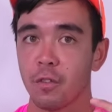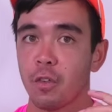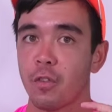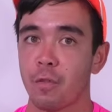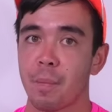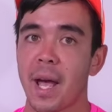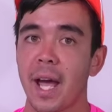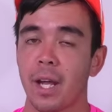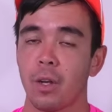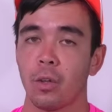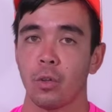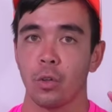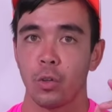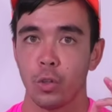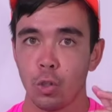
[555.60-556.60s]
of a
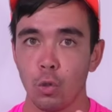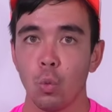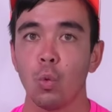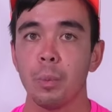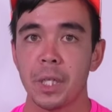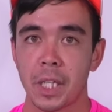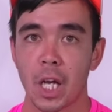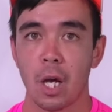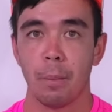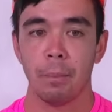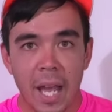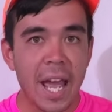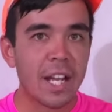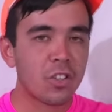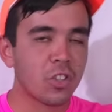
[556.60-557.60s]
paddler you will become.
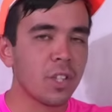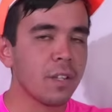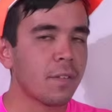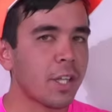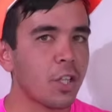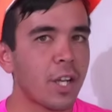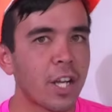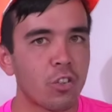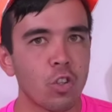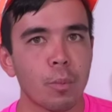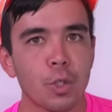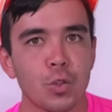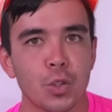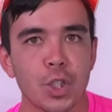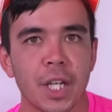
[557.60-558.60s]
Excellent. Thank you guys so
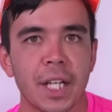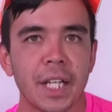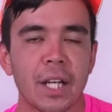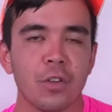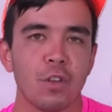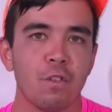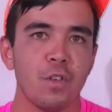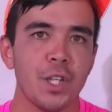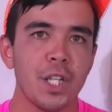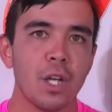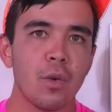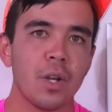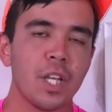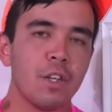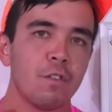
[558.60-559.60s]
much for checking out the
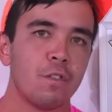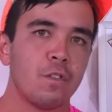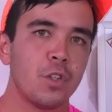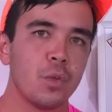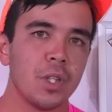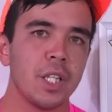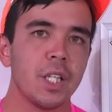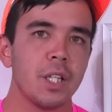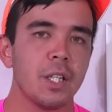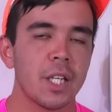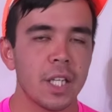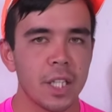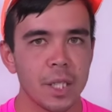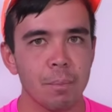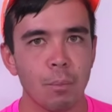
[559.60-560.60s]
video. If you need
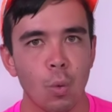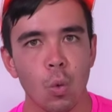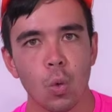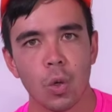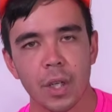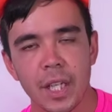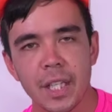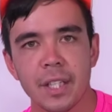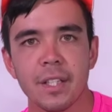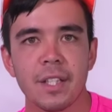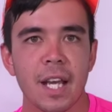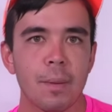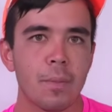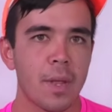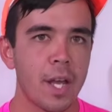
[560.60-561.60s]
any more
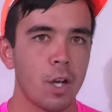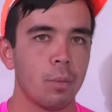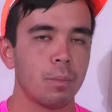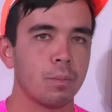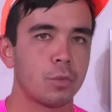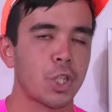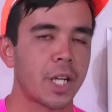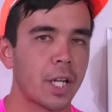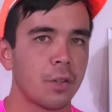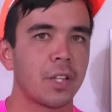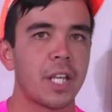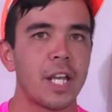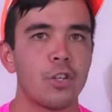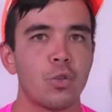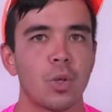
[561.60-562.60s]
in-depth help, check out the
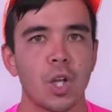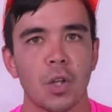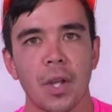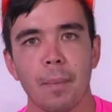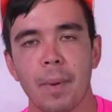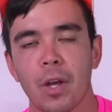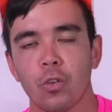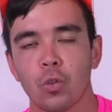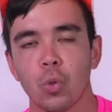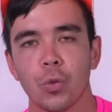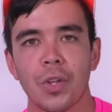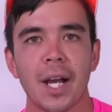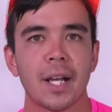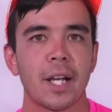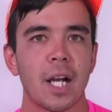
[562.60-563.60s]

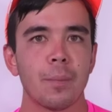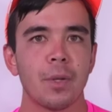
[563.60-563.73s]
K2NOnlinePaddleSchool.com